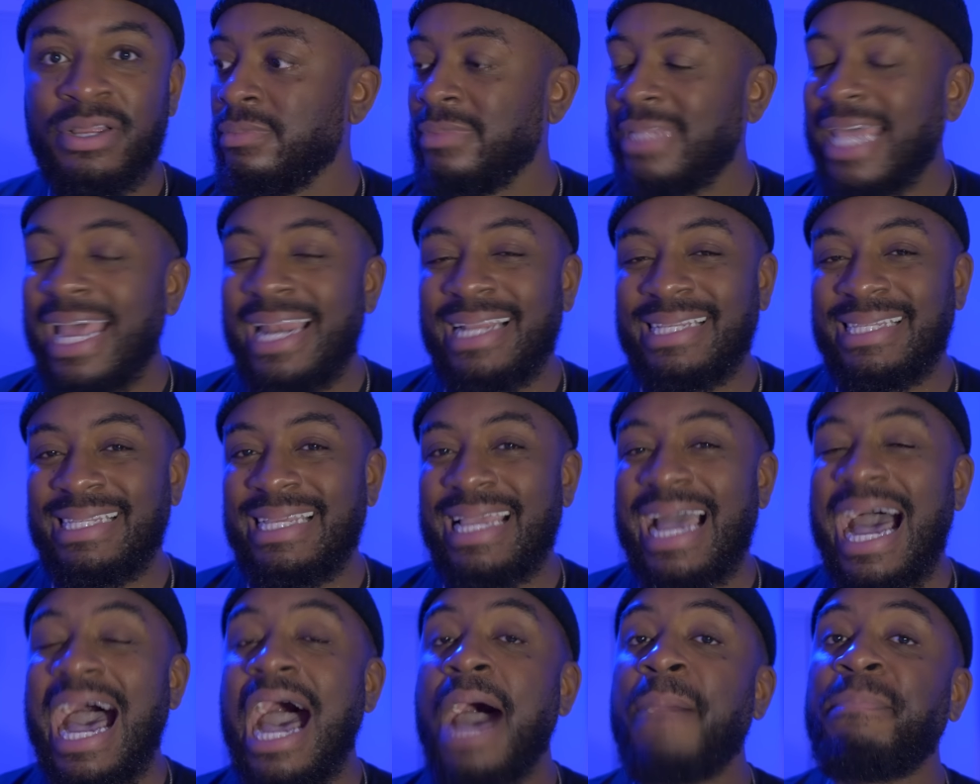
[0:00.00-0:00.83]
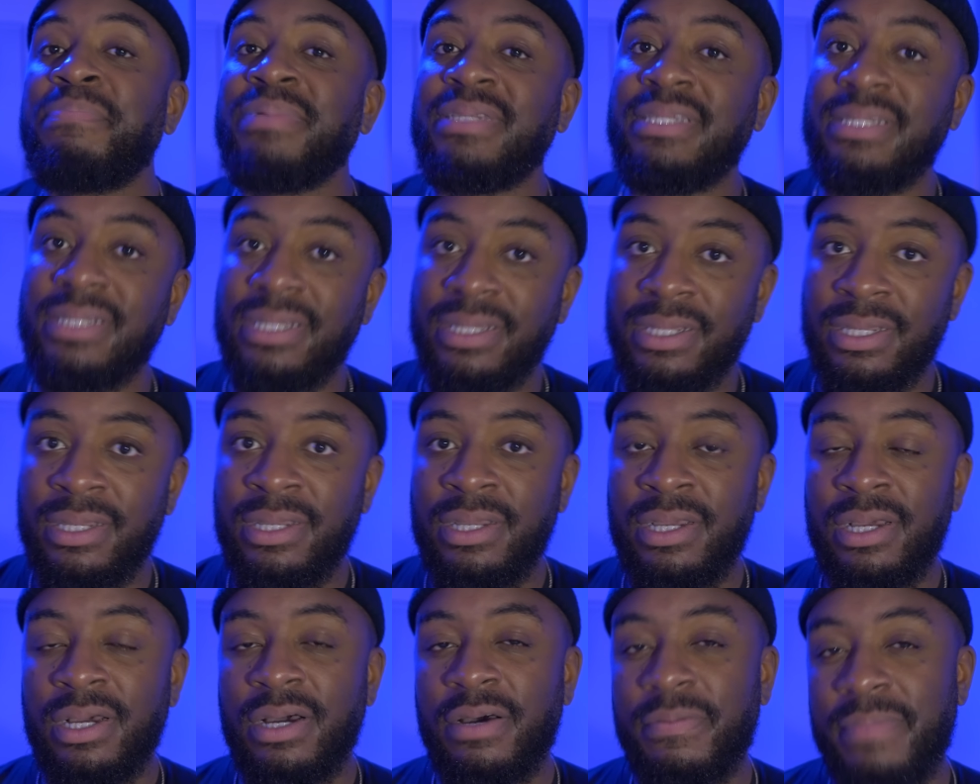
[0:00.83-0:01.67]
That is the opposite
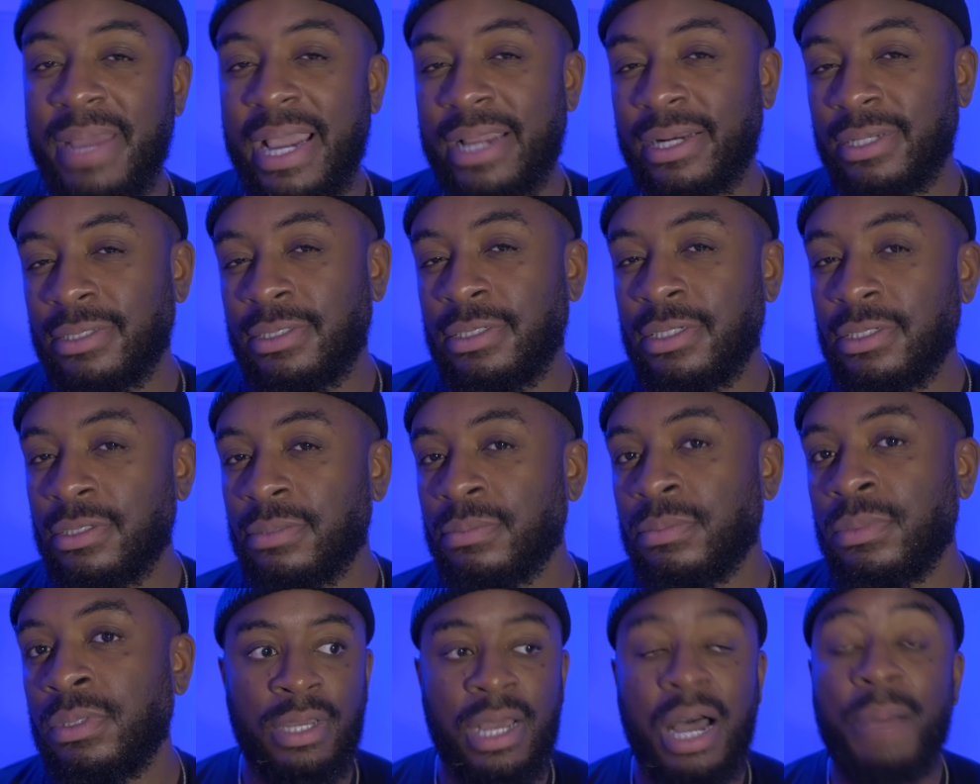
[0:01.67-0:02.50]
of magnetism.